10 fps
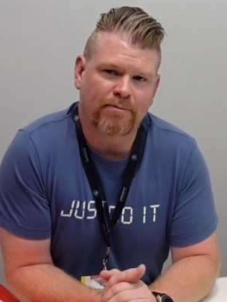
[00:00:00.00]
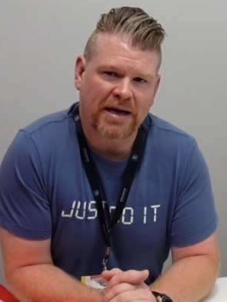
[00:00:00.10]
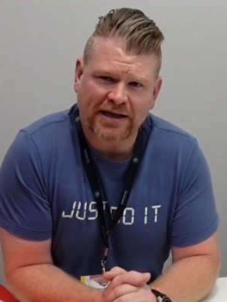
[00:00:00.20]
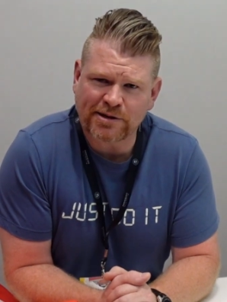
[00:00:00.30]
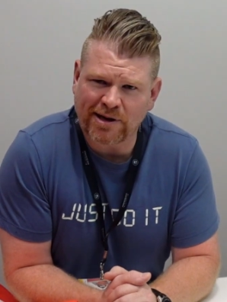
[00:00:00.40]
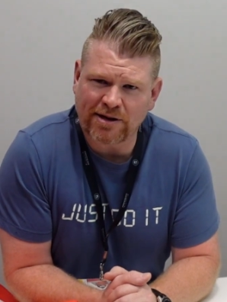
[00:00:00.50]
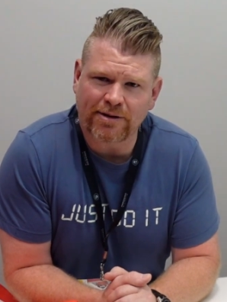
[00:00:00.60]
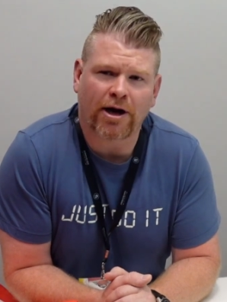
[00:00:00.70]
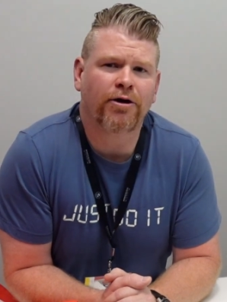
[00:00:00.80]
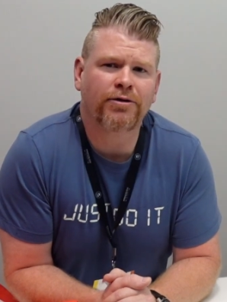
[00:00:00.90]

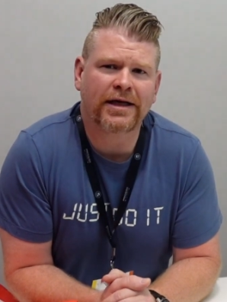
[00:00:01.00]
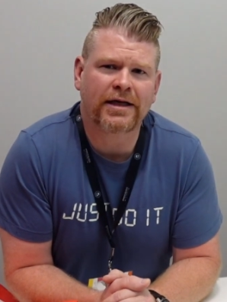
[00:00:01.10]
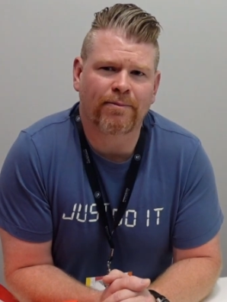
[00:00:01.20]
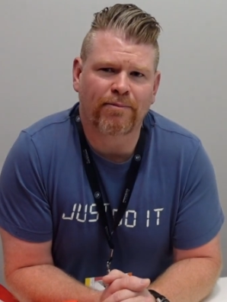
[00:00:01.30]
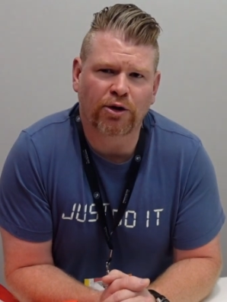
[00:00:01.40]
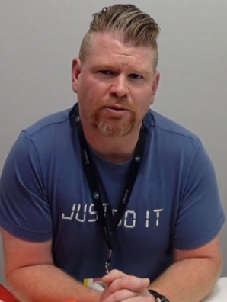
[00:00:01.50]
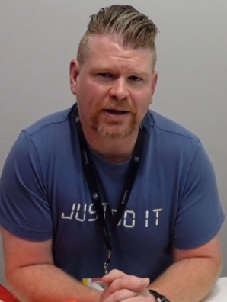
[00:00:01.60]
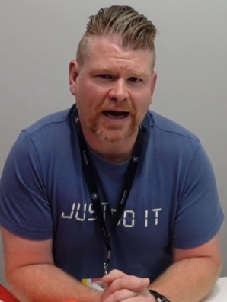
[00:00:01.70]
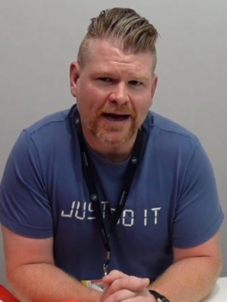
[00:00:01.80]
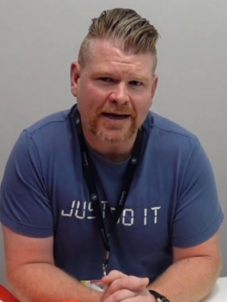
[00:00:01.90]
Expo only model
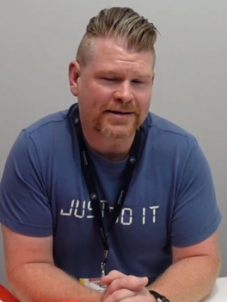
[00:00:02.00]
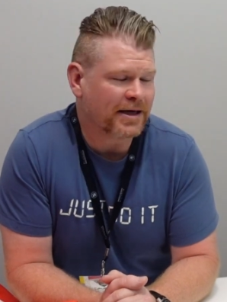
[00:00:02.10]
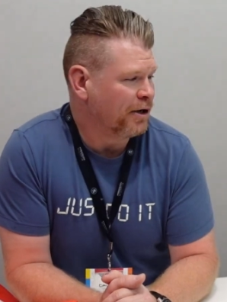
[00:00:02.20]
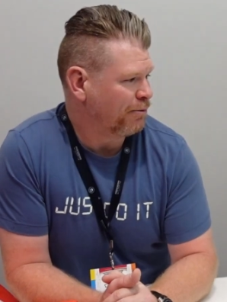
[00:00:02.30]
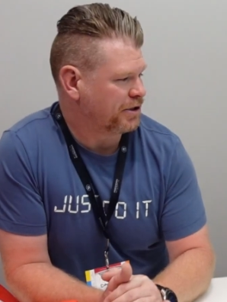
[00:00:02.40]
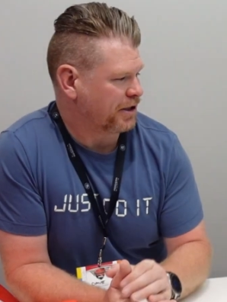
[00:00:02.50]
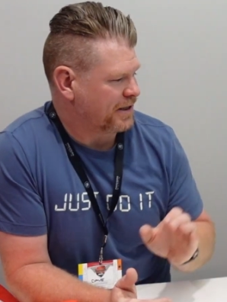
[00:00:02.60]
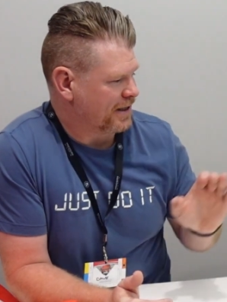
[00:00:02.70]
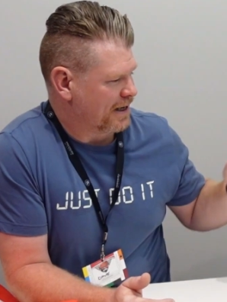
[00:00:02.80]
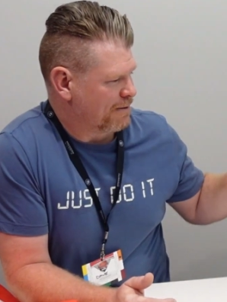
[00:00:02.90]
cars, which I
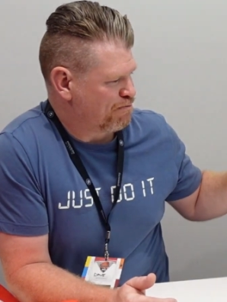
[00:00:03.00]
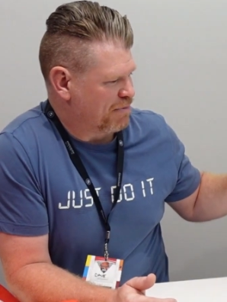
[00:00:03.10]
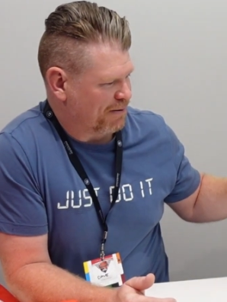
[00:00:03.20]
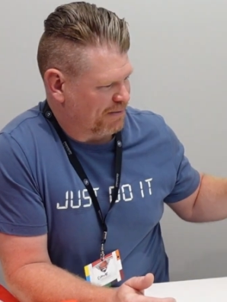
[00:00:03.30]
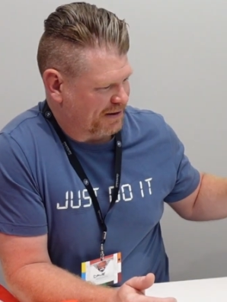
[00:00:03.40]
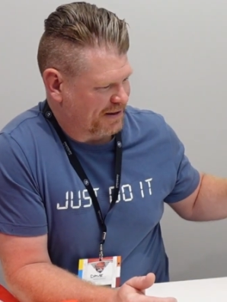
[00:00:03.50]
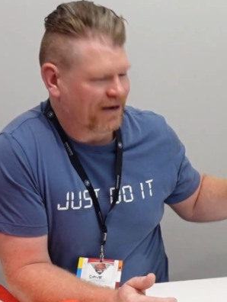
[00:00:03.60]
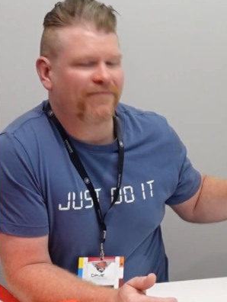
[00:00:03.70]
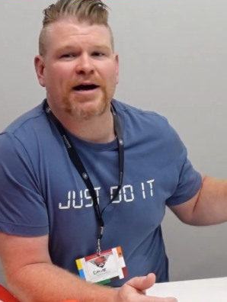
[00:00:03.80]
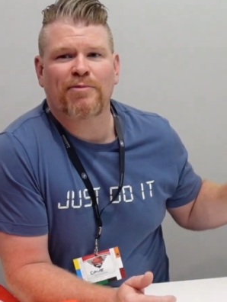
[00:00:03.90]
did pick
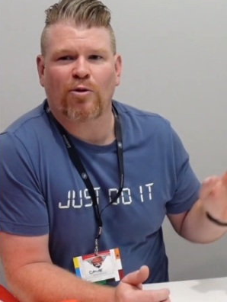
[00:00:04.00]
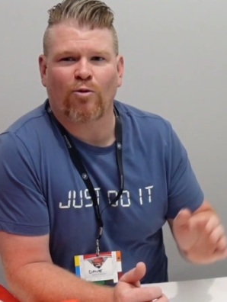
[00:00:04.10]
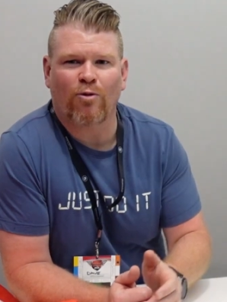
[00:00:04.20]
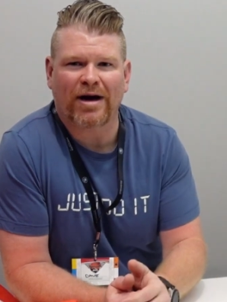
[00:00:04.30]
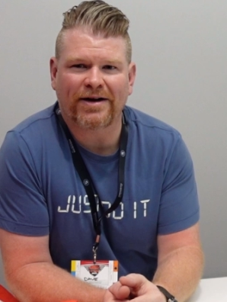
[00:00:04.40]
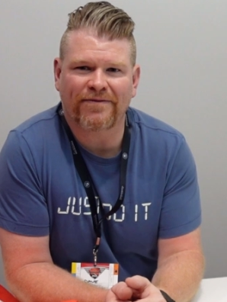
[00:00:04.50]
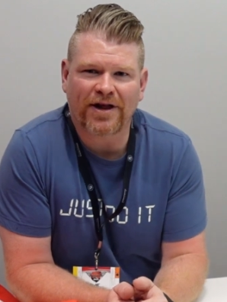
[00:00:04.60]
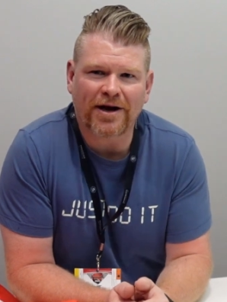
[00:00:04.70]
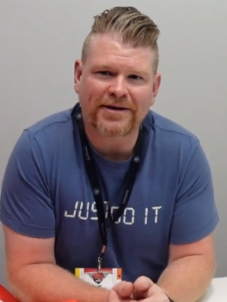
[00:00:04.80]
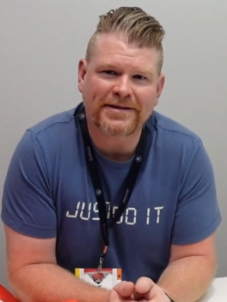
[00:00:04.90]
myself up one of
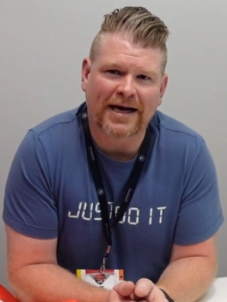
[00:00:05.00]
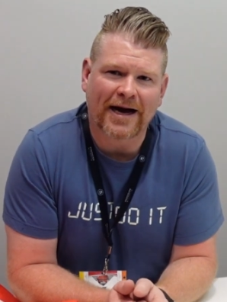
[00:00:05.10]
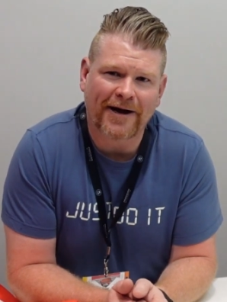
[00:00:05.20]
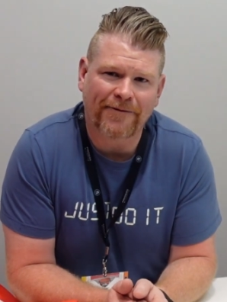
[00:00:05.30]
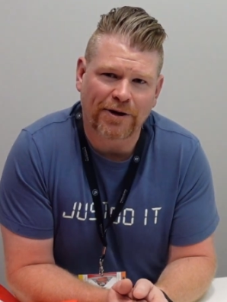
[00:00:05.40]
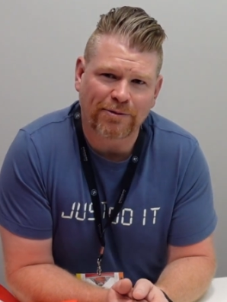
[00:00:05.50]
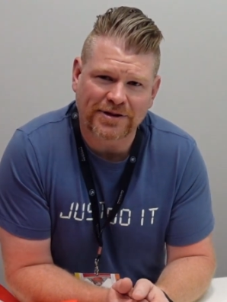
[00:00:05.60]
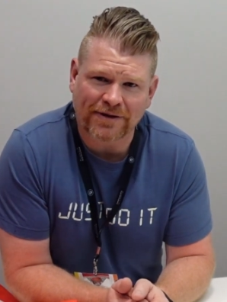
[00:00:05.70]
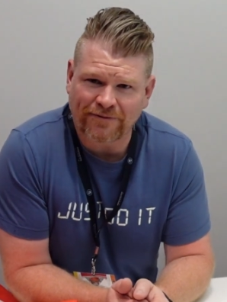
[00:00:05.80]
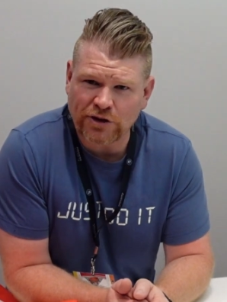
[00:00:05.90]
those. There
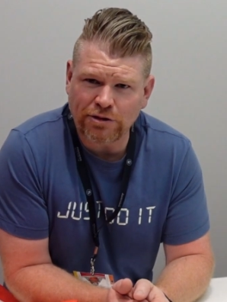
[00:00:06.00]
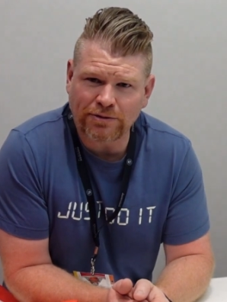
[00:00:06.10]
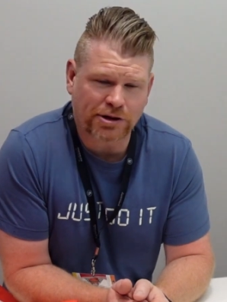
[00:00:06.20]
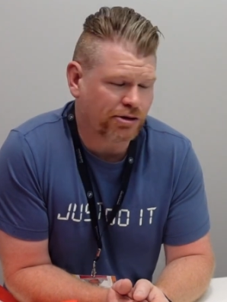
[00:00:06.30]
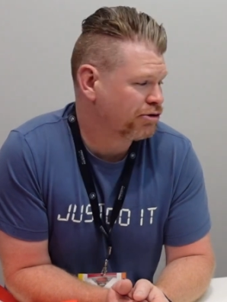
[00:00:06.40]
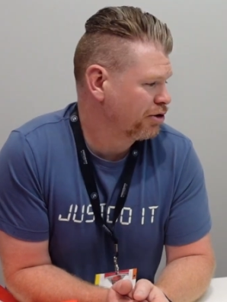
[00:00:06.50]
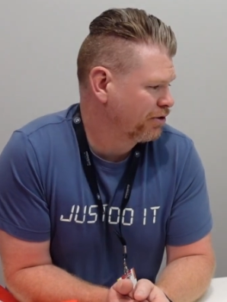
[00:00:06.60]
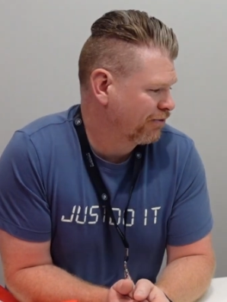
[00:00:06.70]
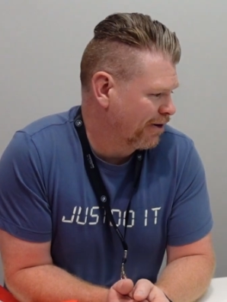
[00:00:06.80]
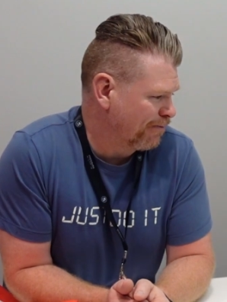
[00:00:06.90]
was a few to
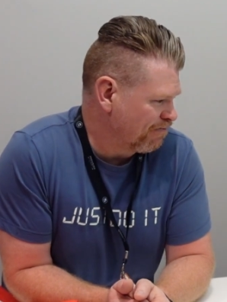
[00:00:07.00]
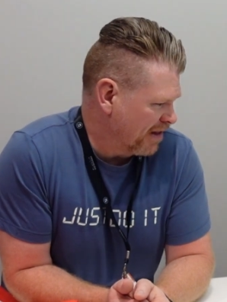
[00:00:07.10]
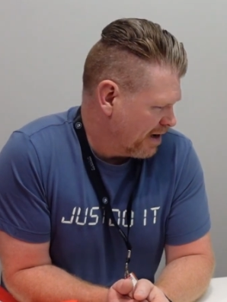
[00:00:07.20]
choose from.